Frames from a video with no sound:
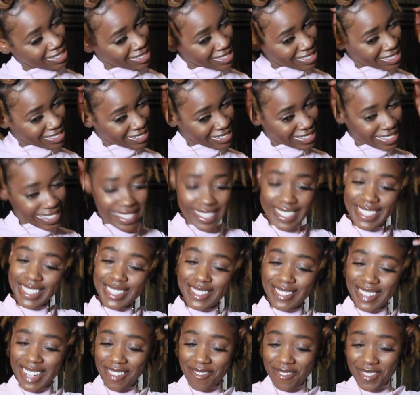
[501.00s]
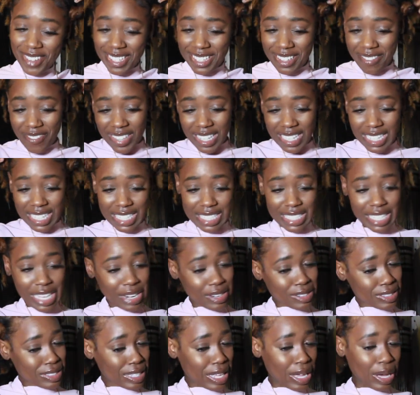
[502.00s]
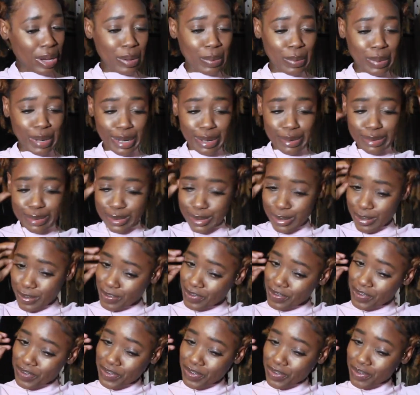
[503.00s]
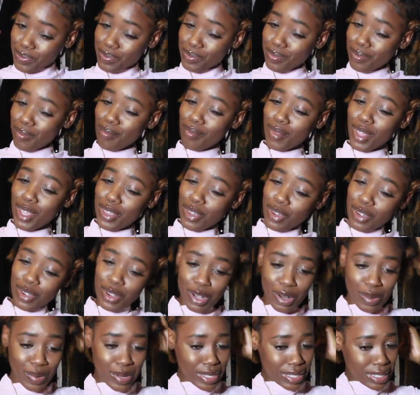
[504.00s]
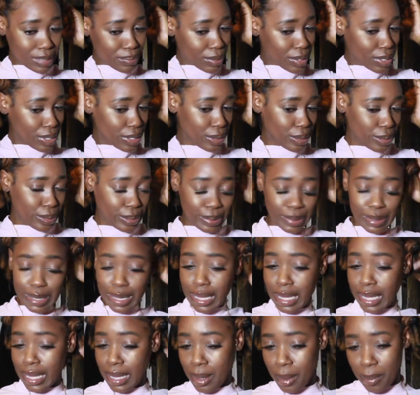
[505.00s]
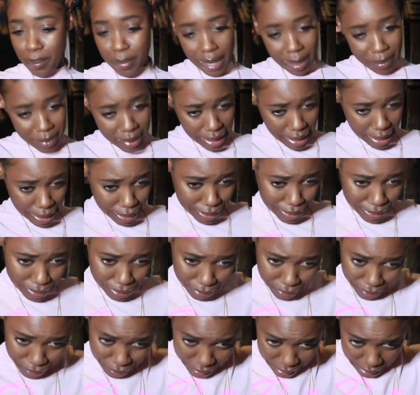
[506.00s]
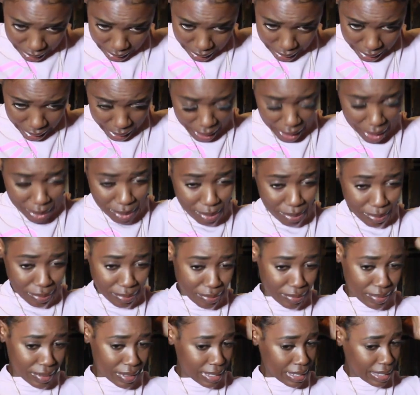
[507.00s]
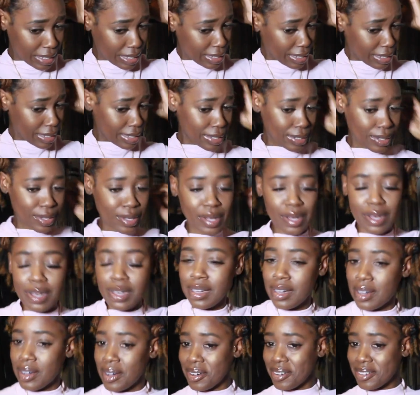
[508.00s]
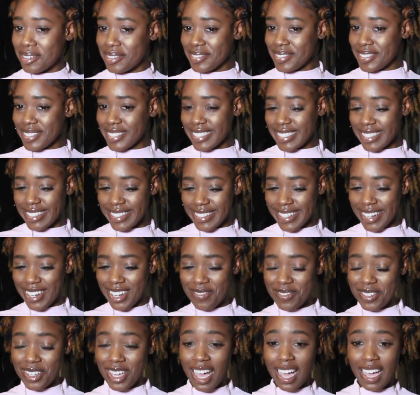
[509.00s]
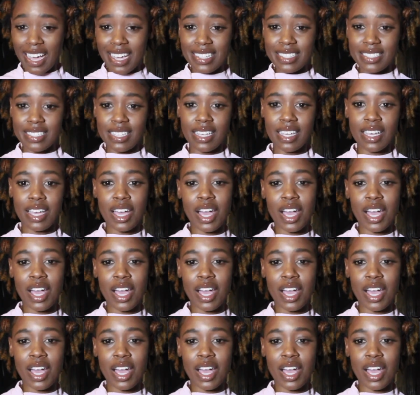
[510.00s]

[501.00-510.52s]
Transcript: So get into it. I'm really feeling this hairstyle or whatever. Your girl is beaut. Baby hair is on fleek. Hair on fleek. So I hope you guys